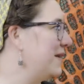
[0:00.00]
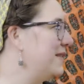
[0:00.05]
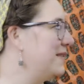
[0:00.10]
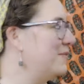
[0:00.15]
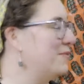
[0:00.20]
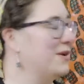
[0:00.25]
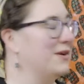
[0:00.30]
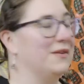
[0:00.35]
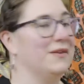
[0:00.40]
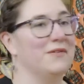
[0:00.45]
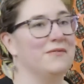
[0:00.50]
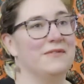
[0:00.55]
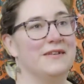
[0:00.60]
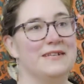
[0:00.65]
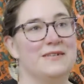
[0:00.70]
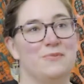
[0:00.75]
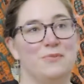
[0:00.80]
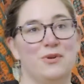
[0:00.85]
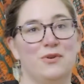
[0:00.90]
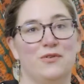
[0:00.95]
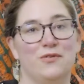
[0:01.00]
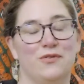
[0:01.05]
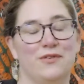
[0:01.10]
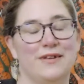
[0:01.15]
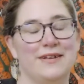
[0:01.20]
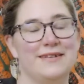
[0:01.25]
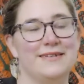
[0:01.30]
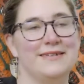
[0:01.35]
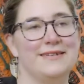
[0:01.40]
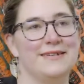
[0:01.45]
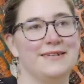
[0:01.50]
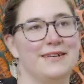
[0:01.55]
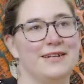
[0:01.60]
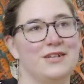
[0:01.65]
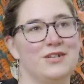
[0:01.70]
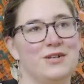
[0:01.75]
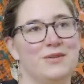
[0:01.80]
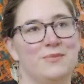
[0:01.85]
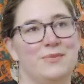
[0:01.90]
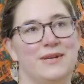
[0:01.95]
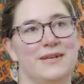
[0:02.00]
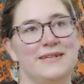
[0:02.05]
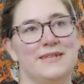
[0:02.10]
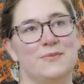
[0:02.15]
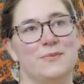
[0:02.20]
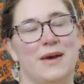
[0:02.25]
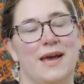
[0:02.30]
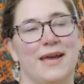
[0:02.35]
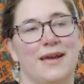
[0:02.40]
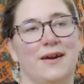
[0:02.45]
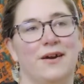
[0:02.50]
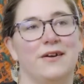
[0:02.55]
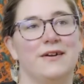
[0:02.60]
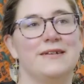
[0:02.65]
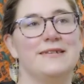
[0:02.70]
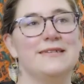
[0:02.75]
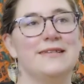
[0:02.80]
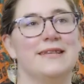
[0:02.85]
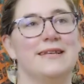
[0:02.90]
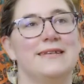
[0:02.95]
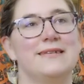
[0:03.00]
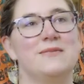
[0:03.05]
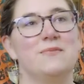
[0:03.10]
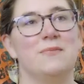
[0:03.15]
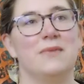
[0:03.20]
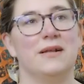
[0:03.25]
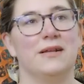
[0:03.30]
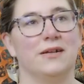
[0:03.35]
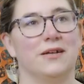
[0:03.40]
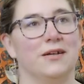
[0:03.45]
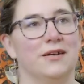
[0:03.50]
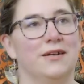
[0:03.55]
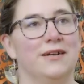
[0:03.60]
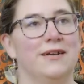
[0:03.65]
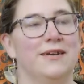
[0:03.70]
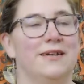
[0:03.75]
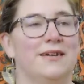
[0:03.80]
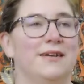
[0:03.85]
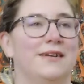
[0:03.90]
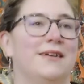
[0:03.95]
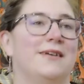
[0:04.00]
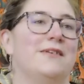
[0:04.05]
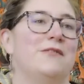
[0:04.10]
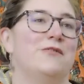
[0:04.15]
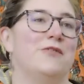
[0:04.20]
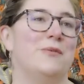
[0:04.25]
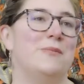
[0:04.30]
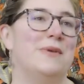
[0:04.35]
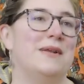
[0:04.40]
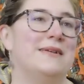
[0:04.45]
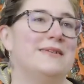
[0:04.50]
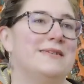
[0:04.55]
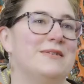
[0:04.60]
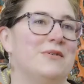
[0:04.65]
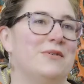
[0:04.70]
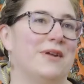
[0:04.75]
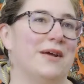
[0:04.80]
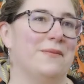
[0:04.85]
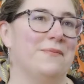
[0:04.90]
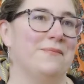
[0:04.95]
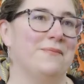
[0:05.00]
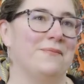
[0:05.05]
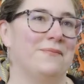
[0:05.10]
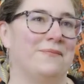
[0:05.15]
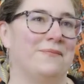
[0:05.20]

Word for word: in the middle of this beautiful installation piece by artist Liz Miller from Minnesota.